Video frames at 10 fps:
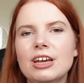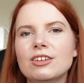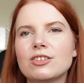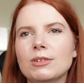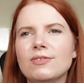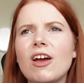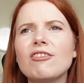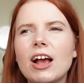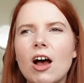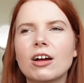So it's
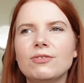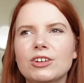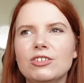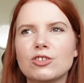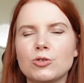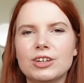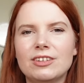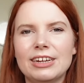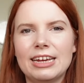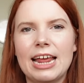very hard for Sawyer
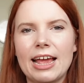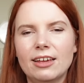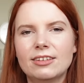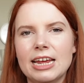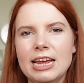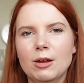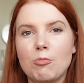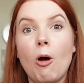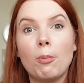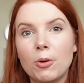to connect in a
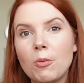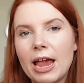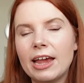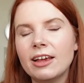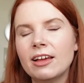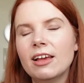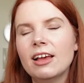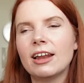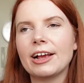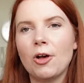proper way
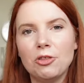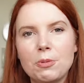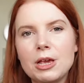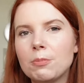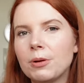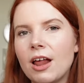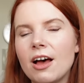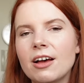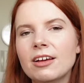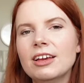like other people
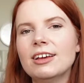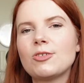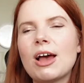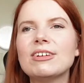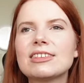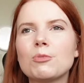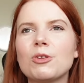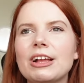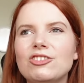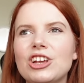are. So having someone
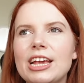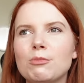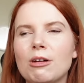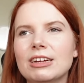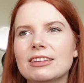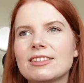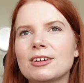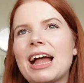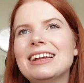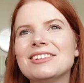like Jin where it's,
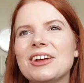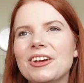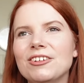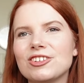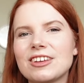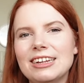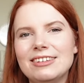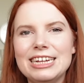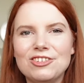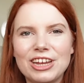I don't know, you're just kind of
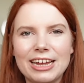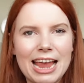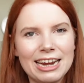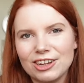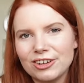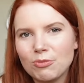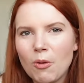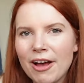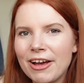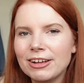teaching English
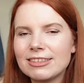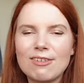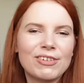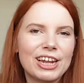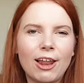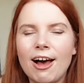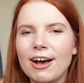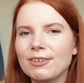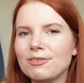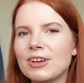words, having a
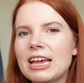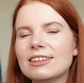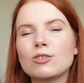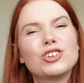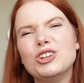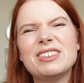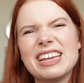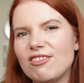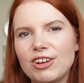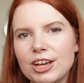laugh, it's not too
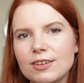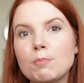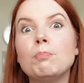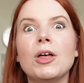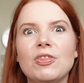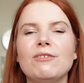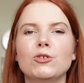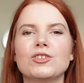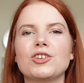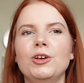serious, but they've
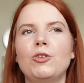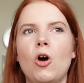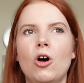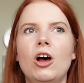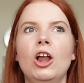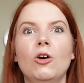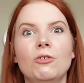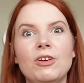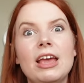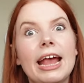also got a lot
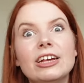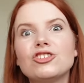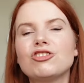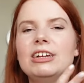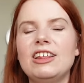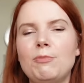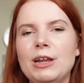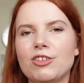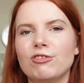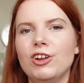of history and they've
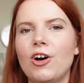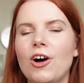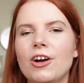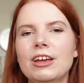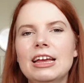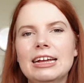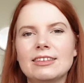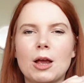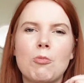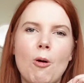been through a lot. It's
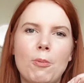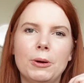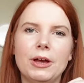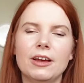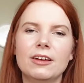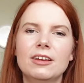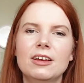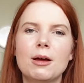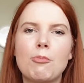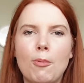like a
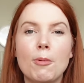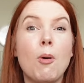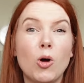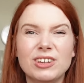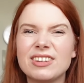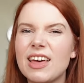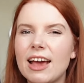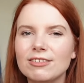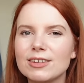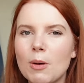proper bond
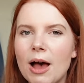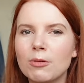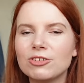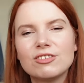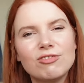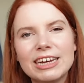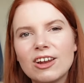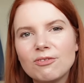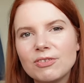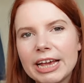there as well, which is really
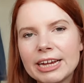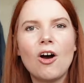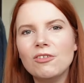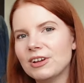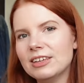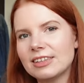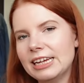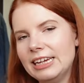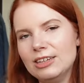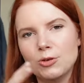lovely.
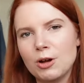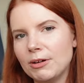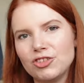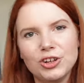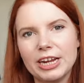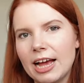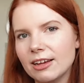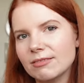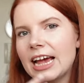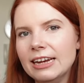Obviously, he talked about
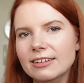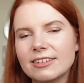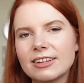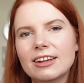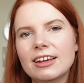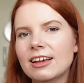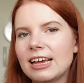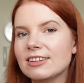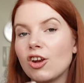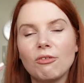Juliet and
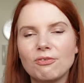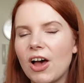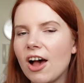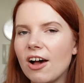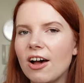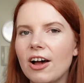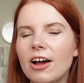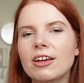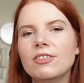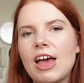his love for
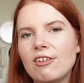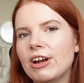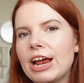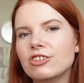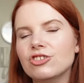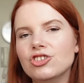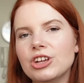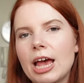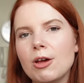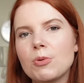her, their
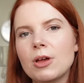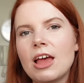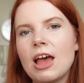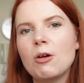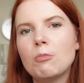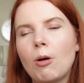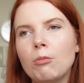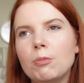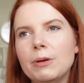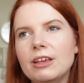relationship,
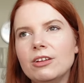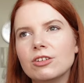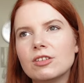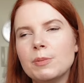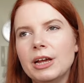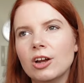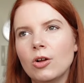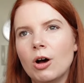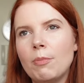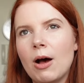probably speak a
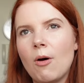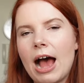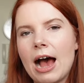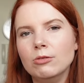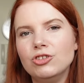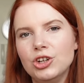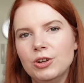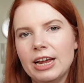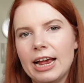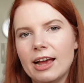lot about how
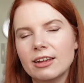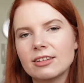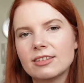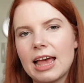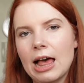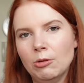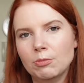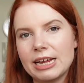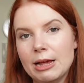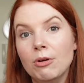Juliet
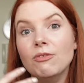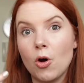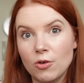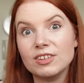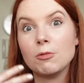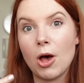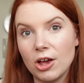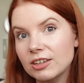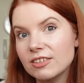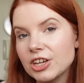helped him evolve as a
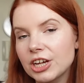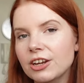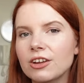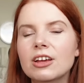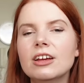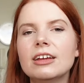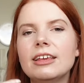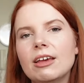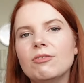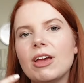person,
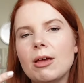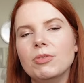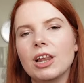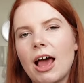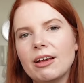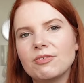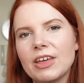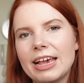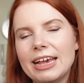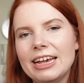give him the life
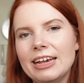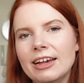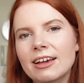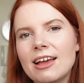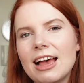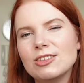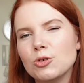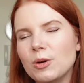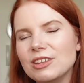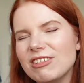that he has
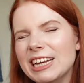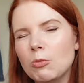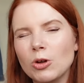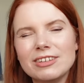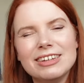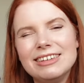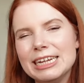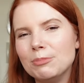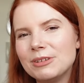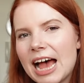always really wanted
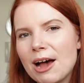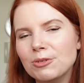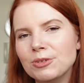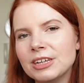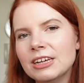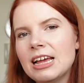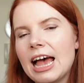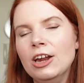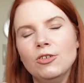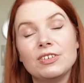deep down,
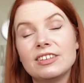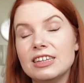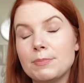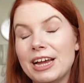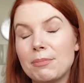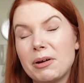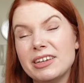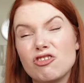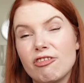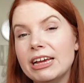and obviously speak about
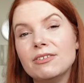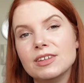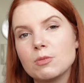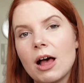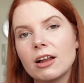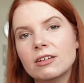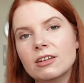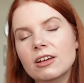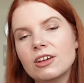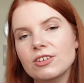his grief as well,
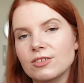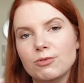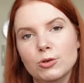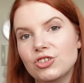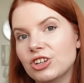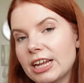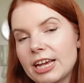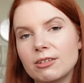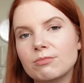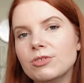because
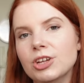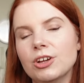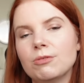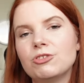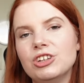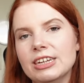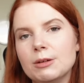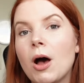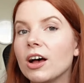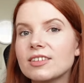unfortunately, you know, she
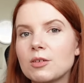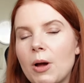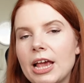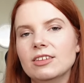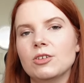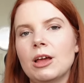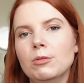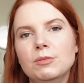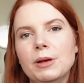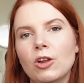did pass away, so there
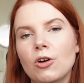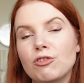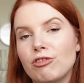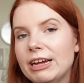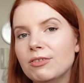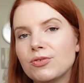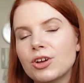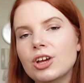would be a lot of grief